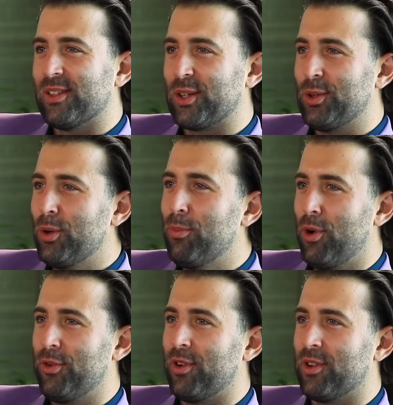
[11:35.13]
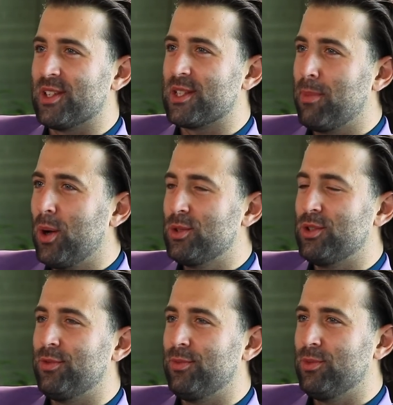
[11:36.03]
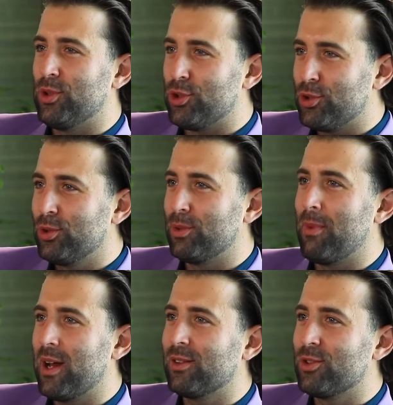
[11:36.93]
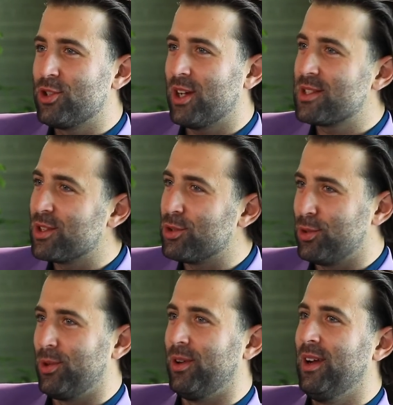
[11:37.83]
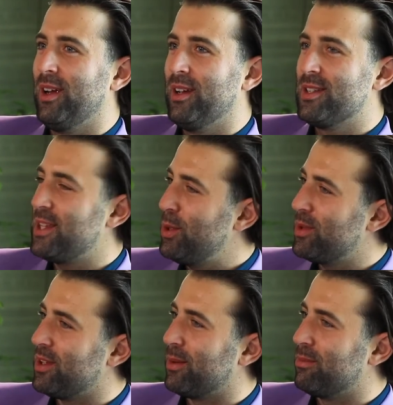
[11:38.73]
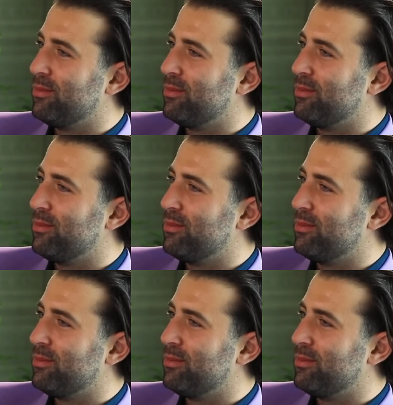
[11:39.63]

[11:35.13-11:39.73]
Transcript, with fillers: Like, your boyfriend is about to, to shoot Michael Jackson tour. Stay with him.